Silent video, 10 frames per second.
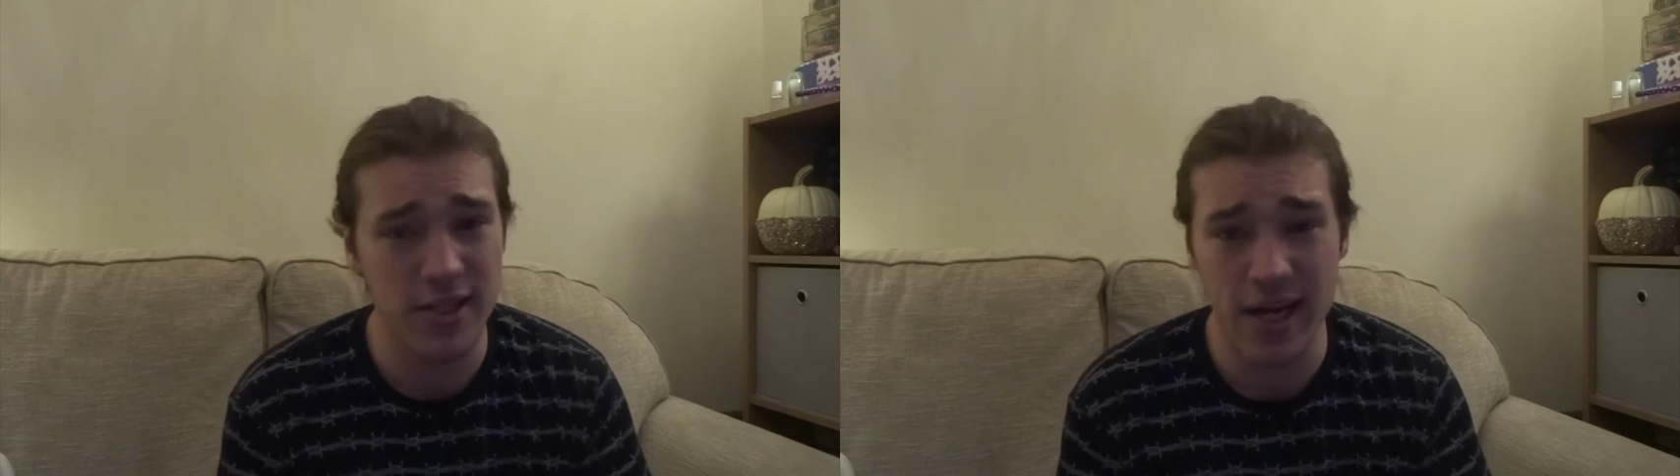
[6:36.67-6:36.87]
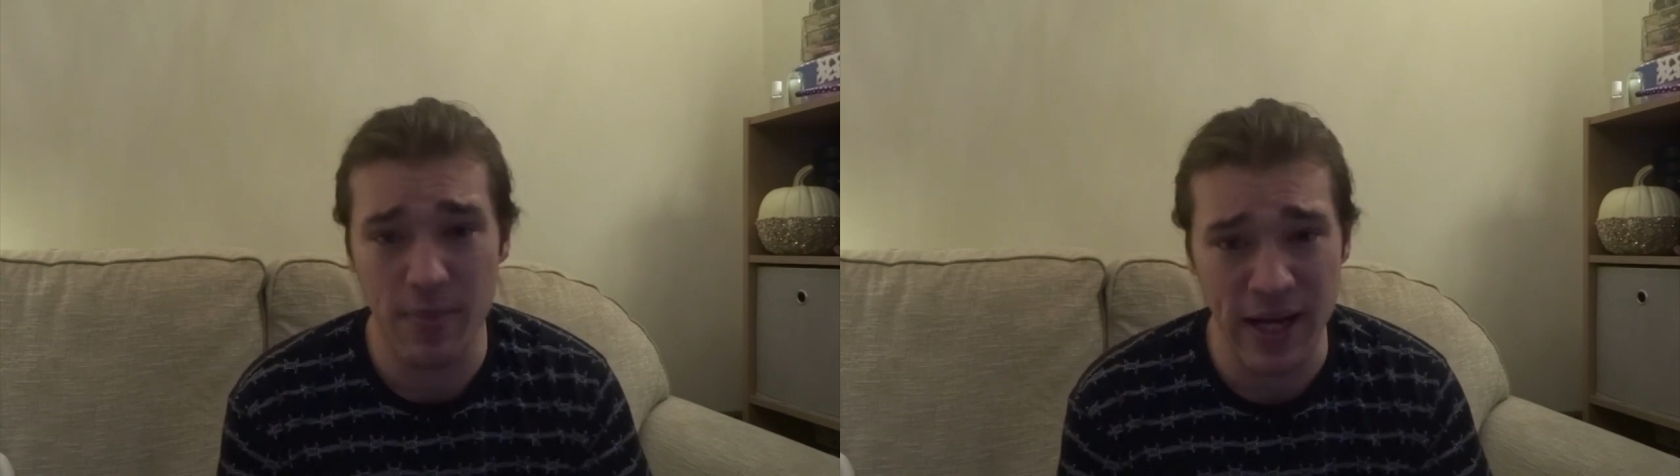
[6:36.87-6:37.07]

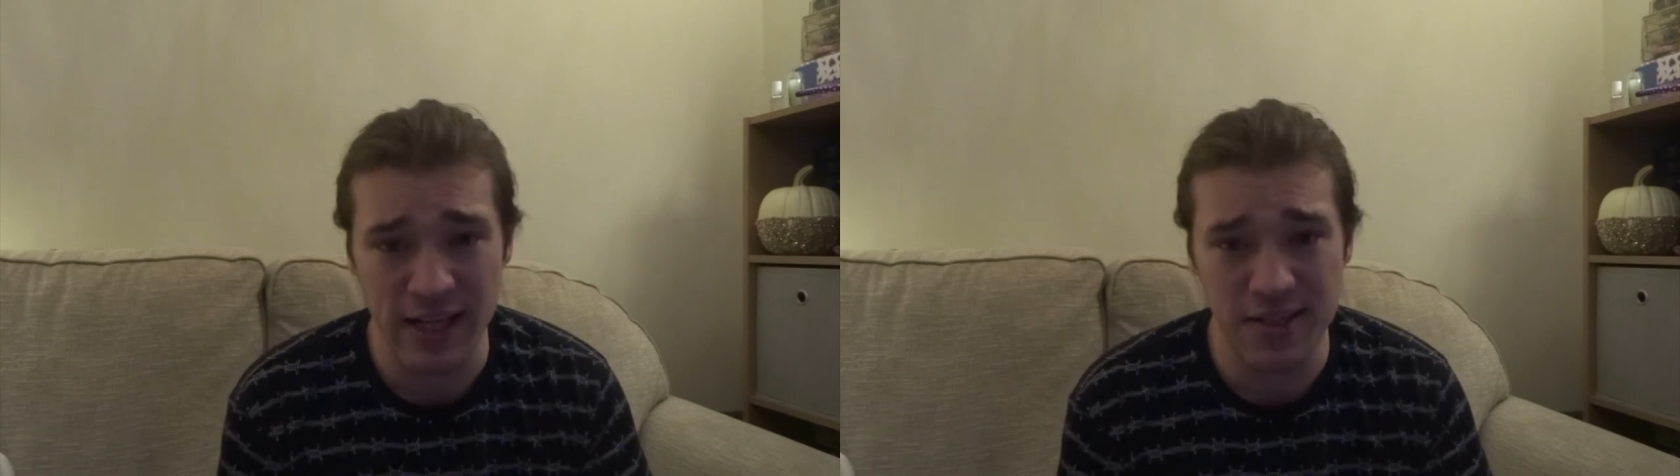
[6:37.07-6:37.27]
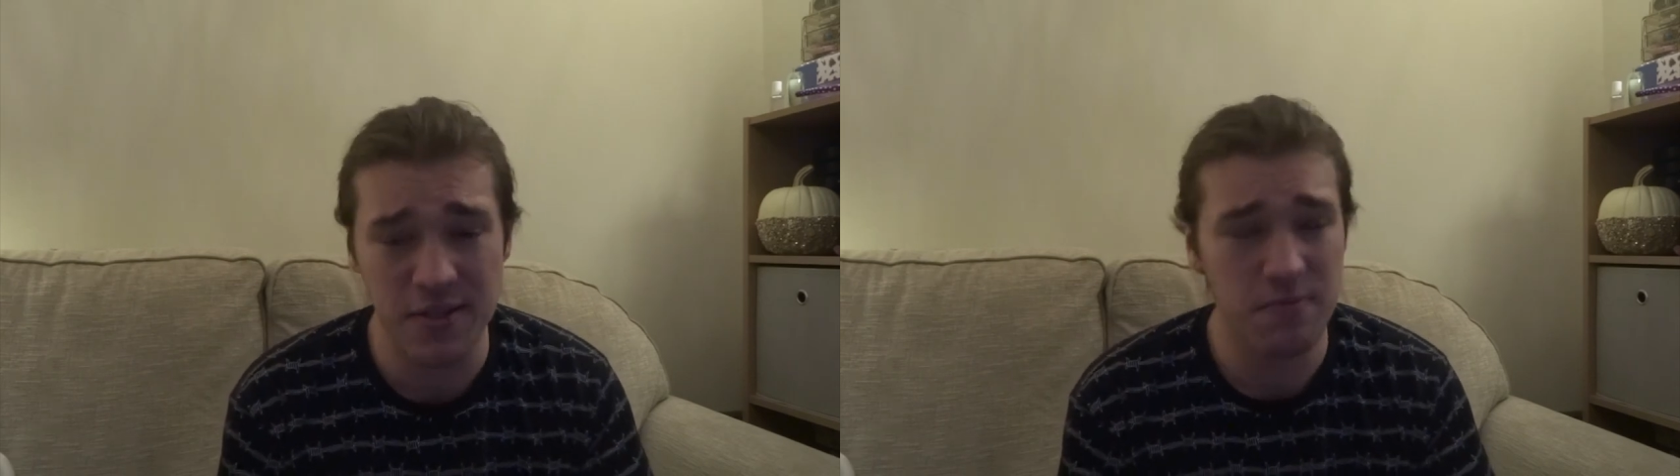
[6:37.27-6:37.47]

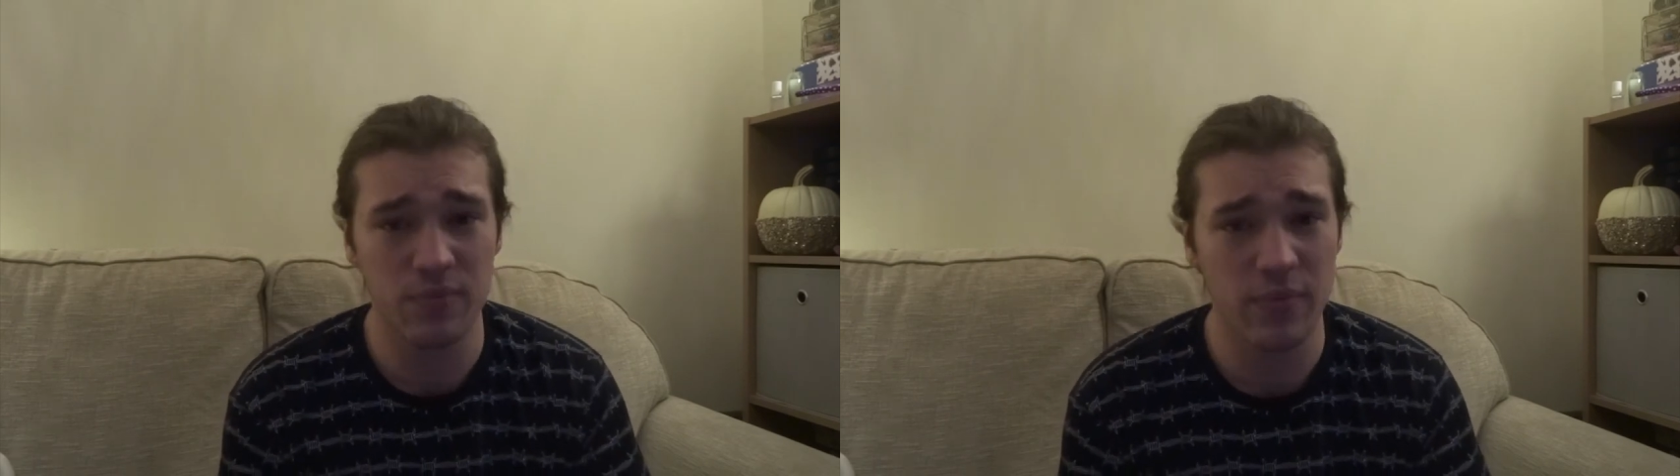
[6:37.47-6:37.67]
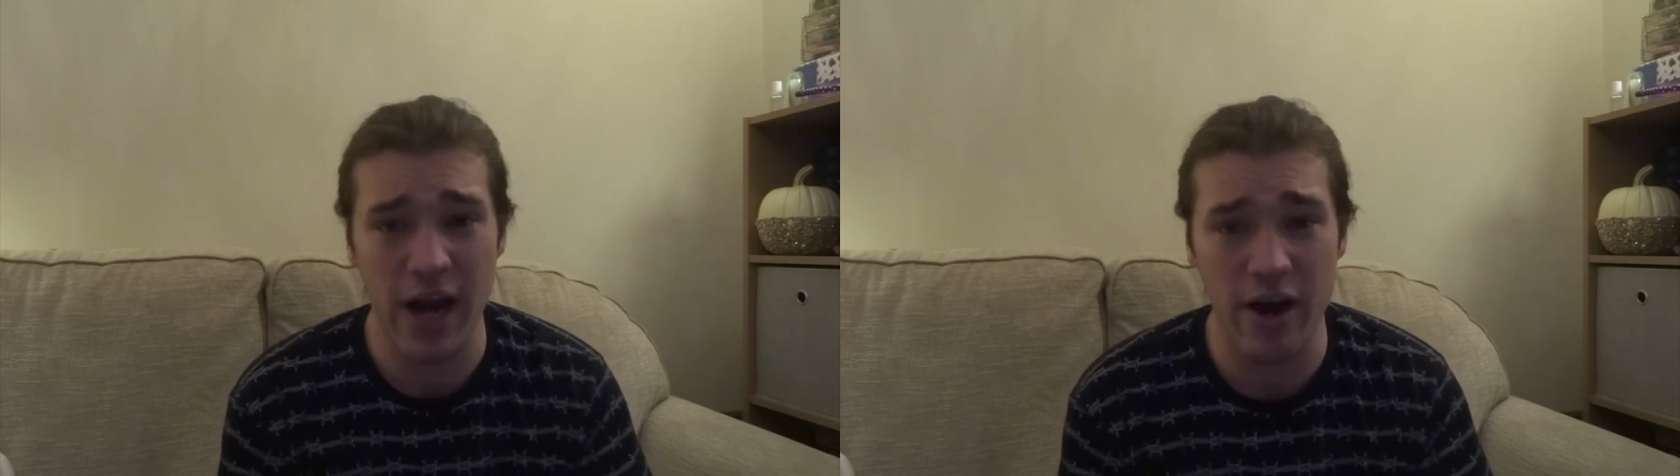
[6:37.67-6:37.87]
centre-backs,
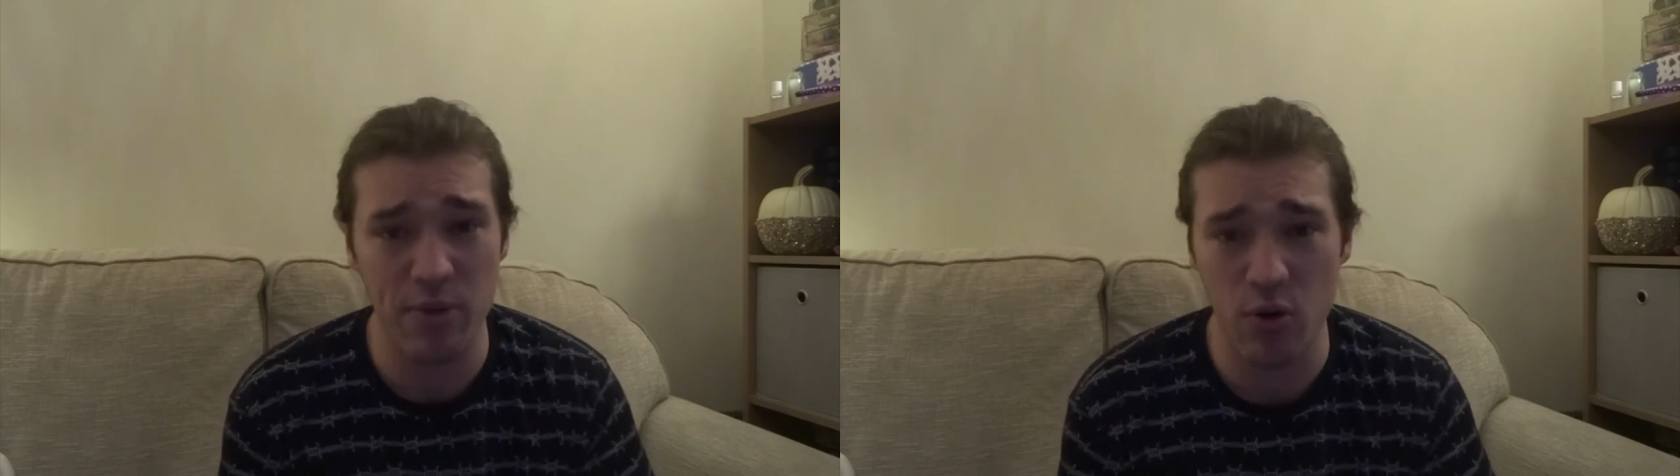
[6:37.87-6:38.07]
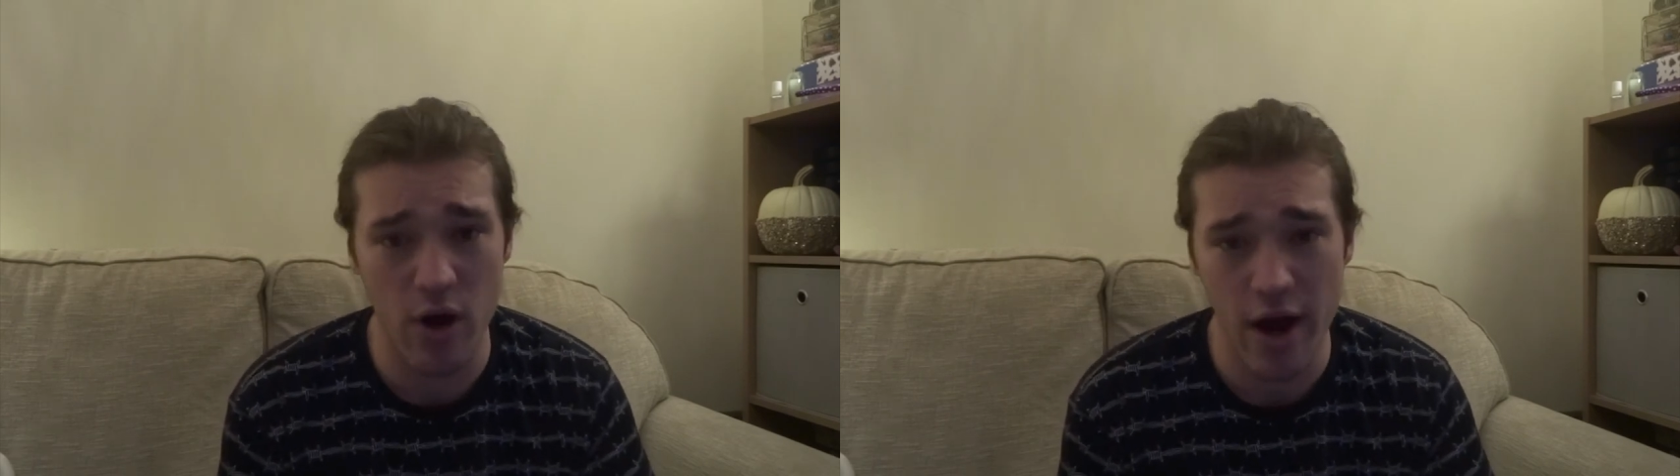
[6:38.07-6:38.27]
Harry
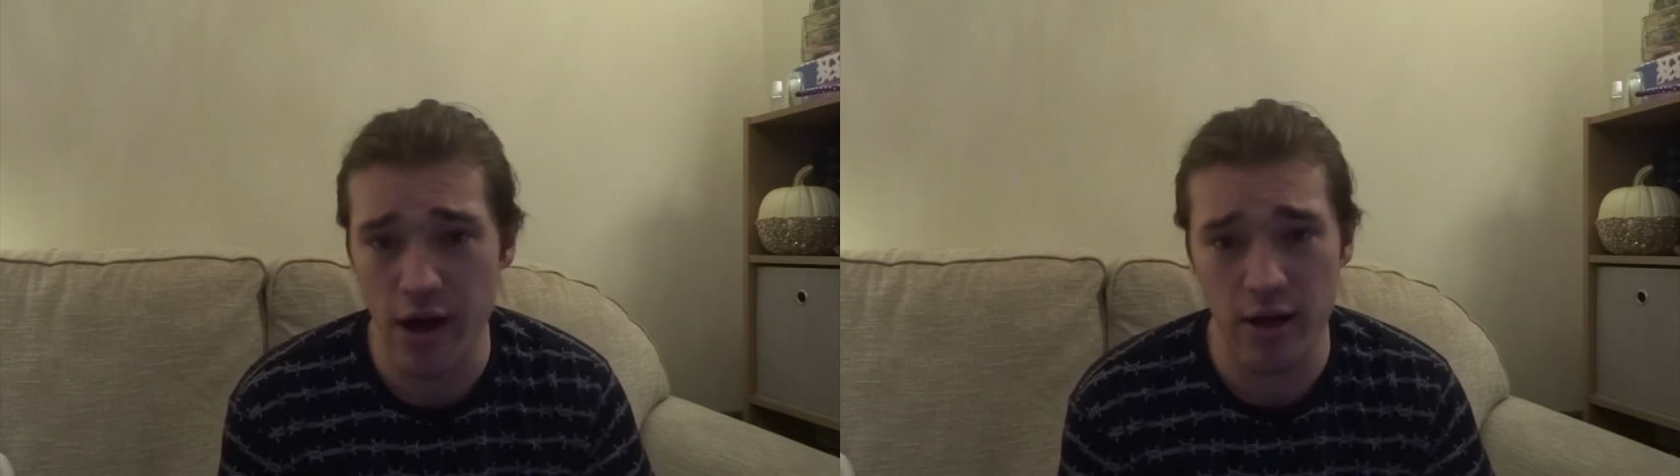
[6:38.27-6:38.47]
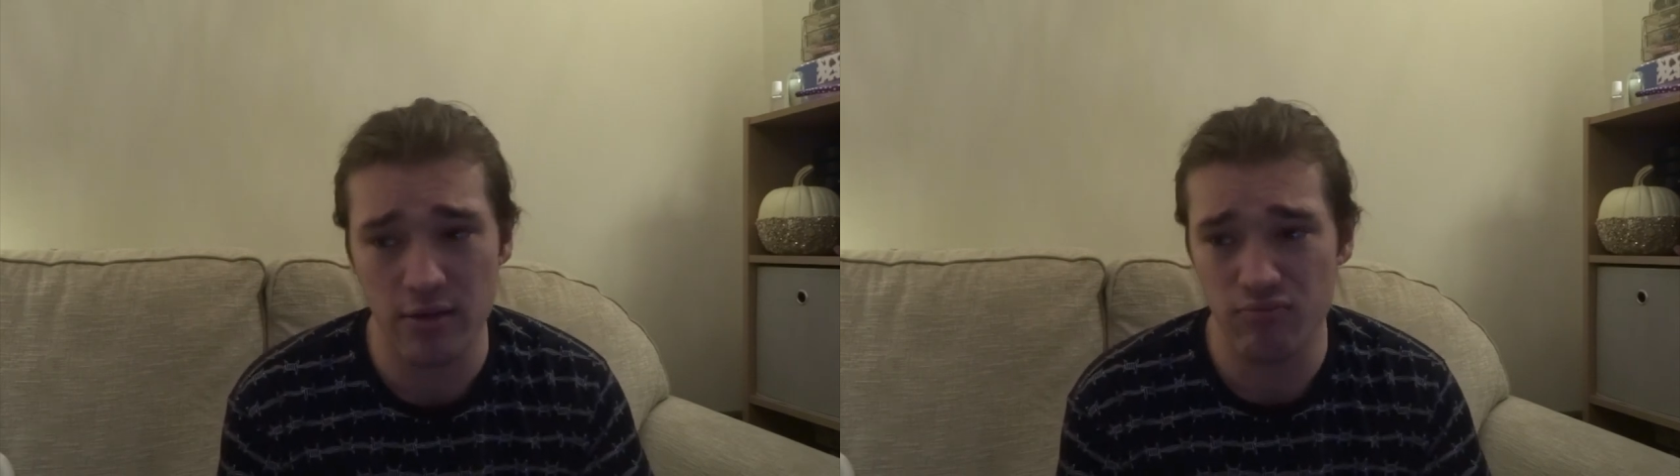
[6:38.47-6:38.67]

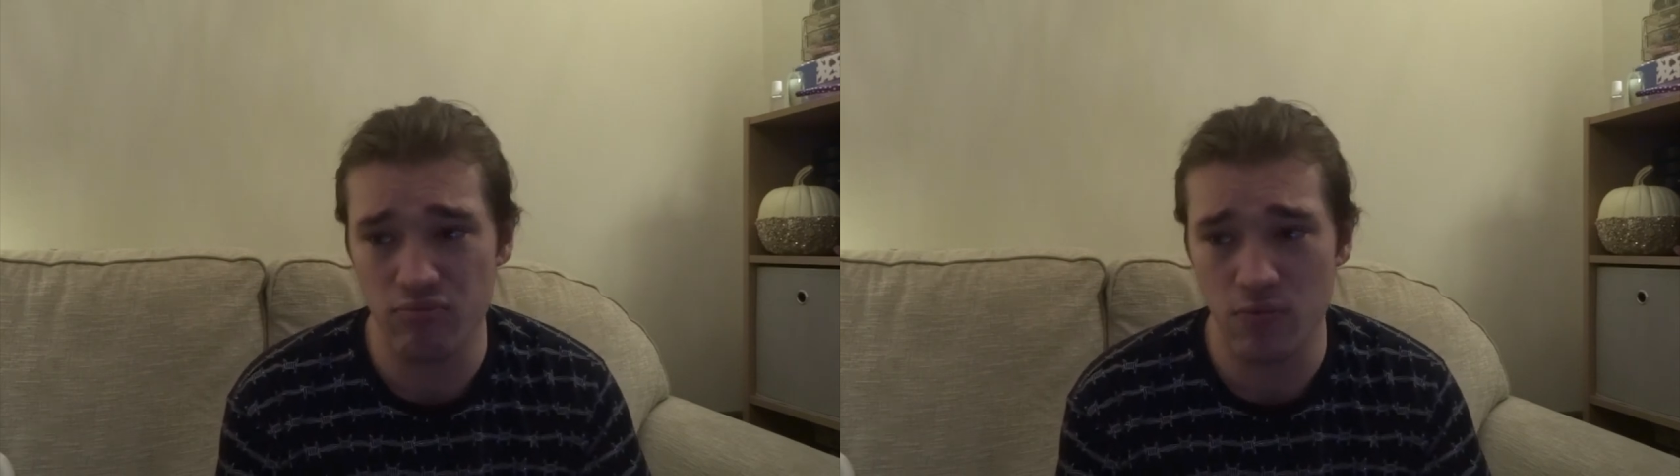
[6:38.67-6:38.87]
Maguire,